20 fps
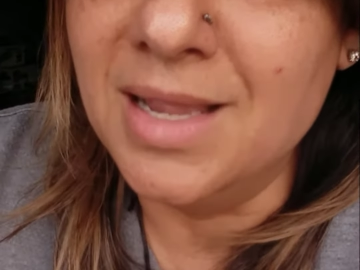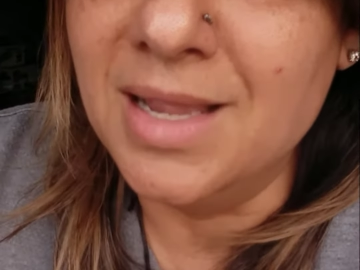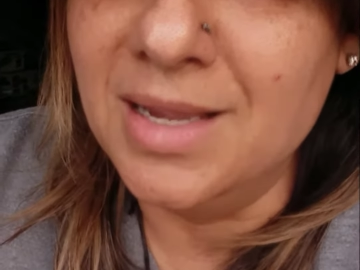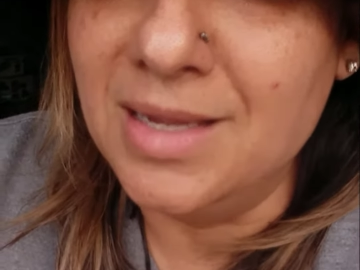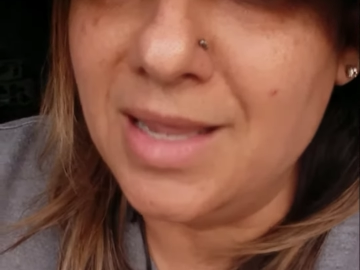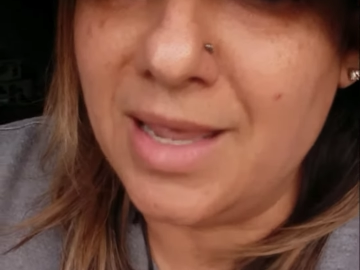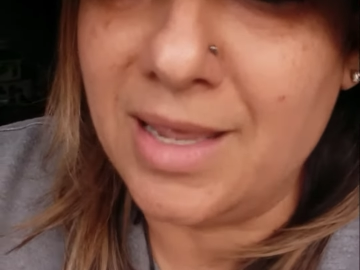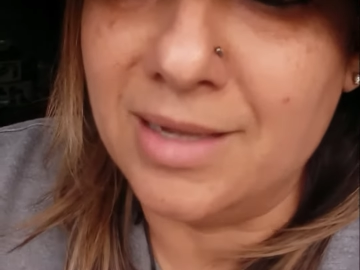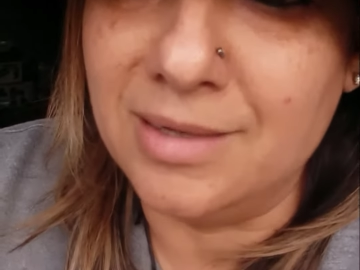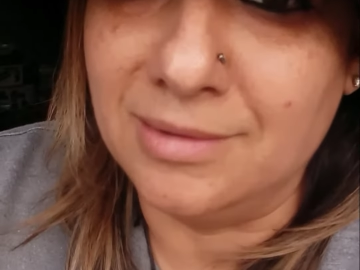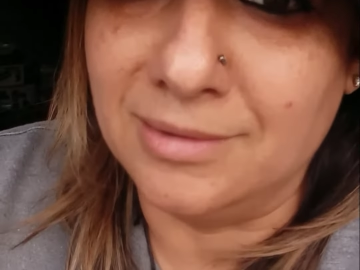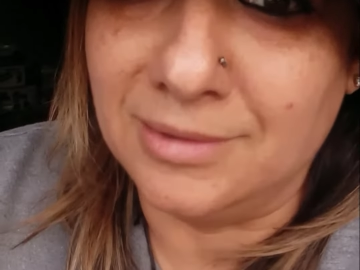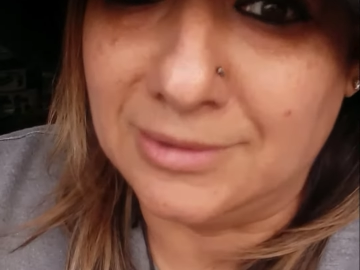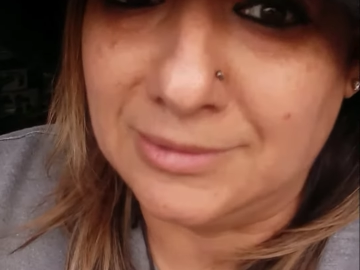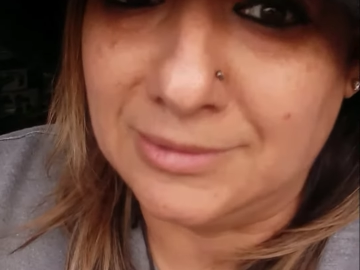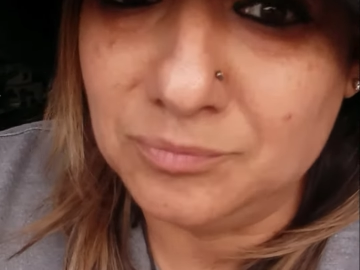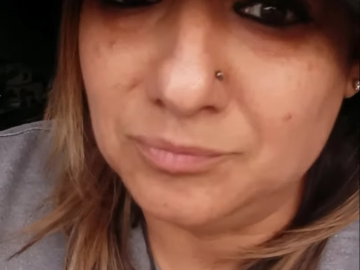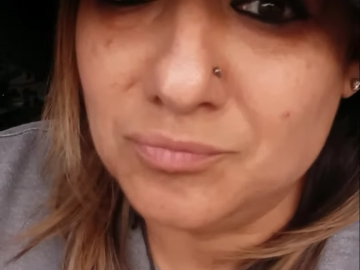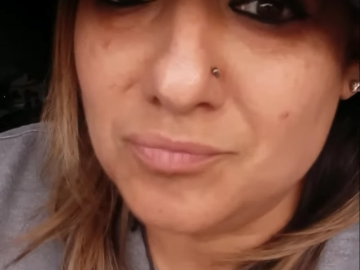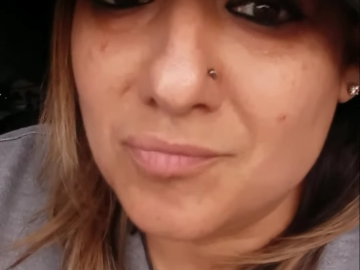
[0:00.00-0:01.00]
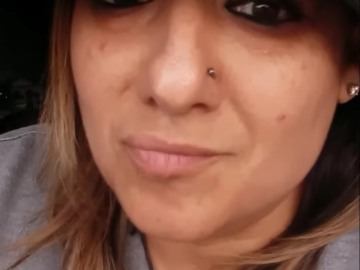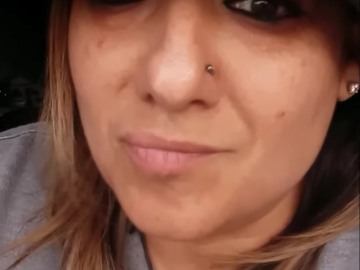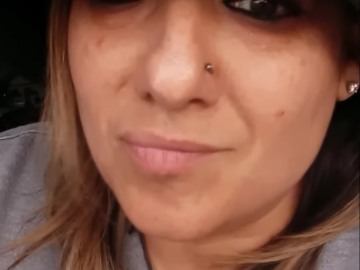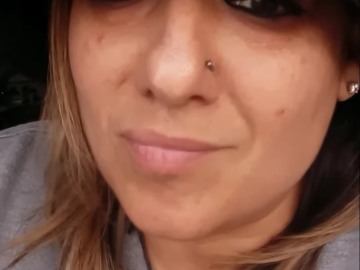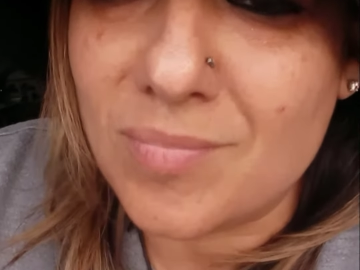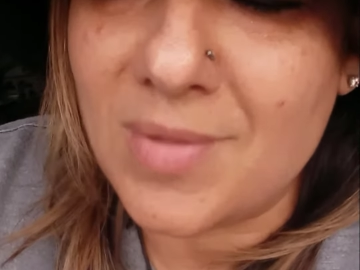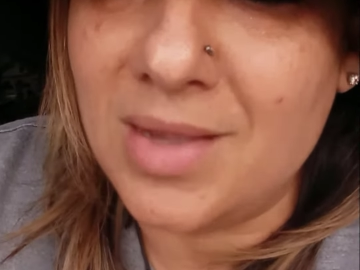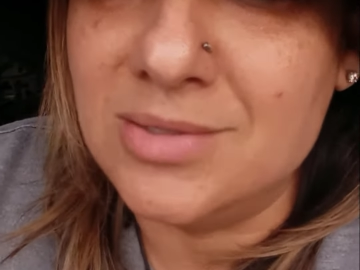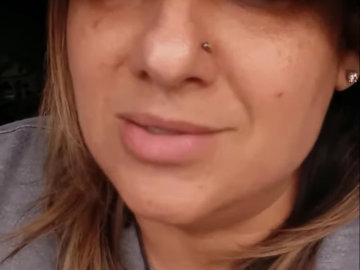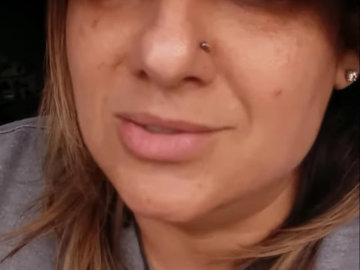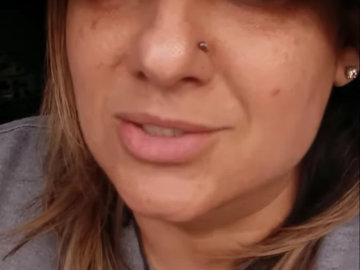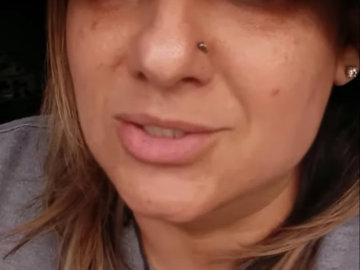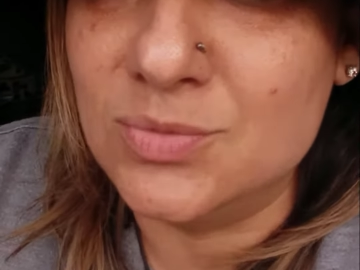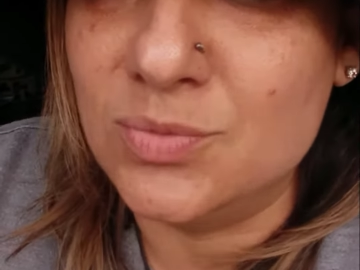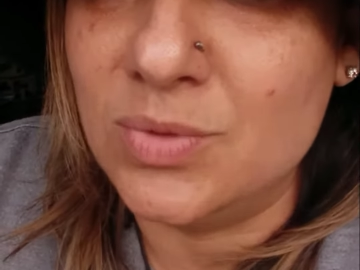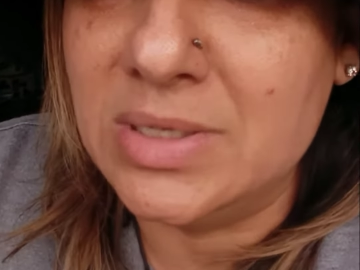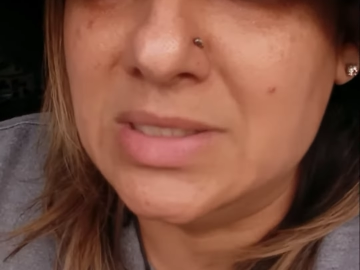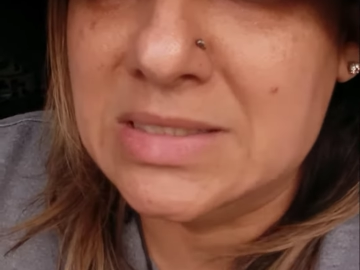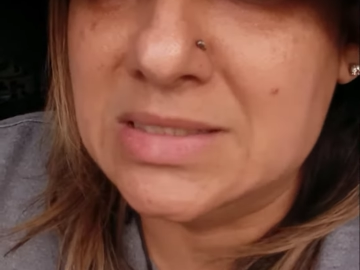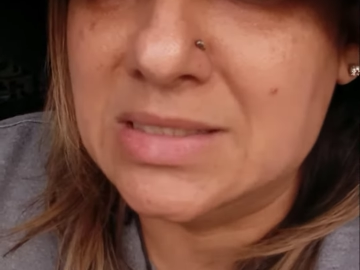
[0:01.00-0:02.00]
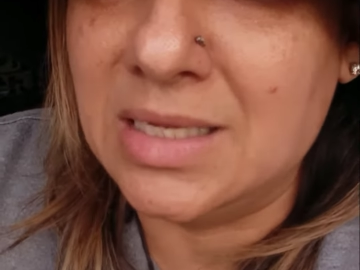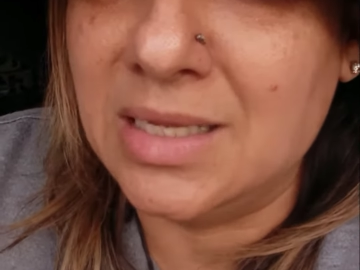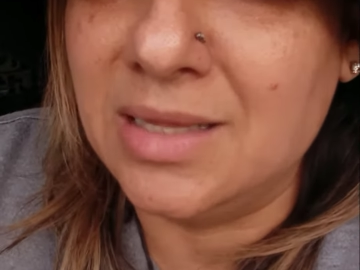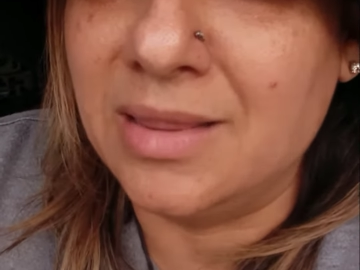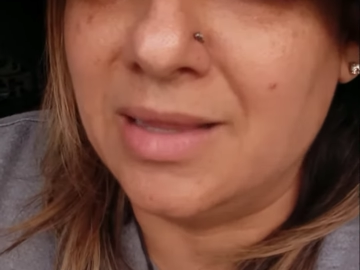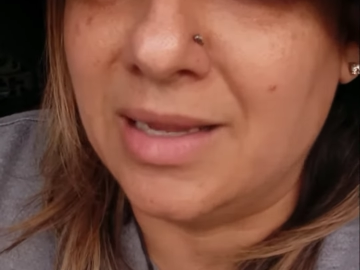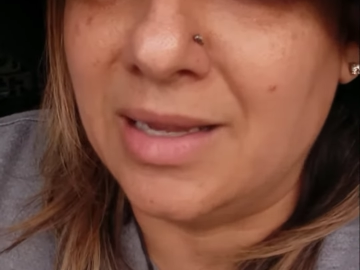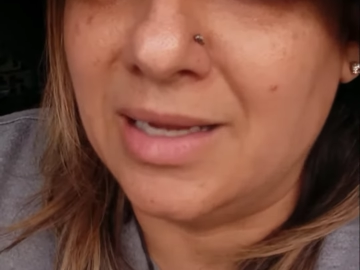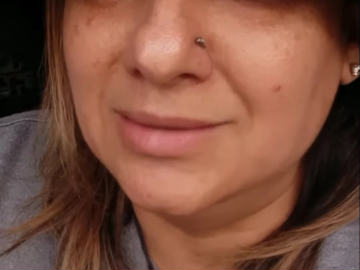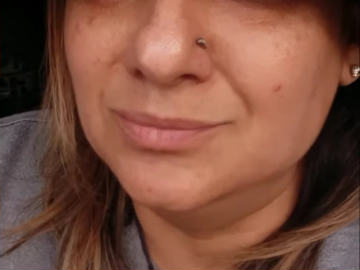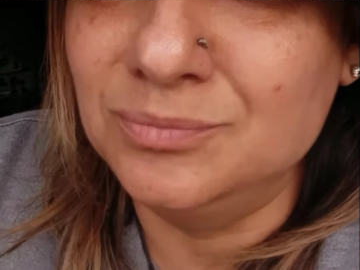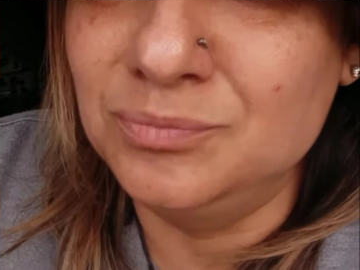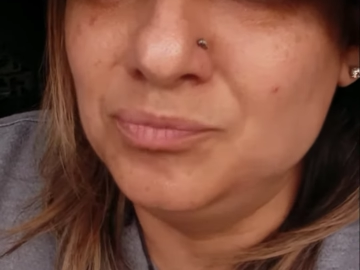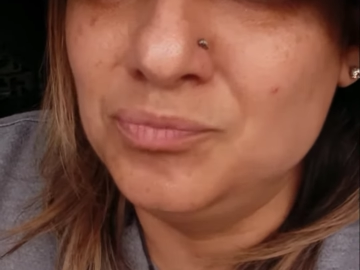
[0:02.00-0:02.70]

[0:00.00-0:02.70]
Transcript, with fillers: and uh and just want to say that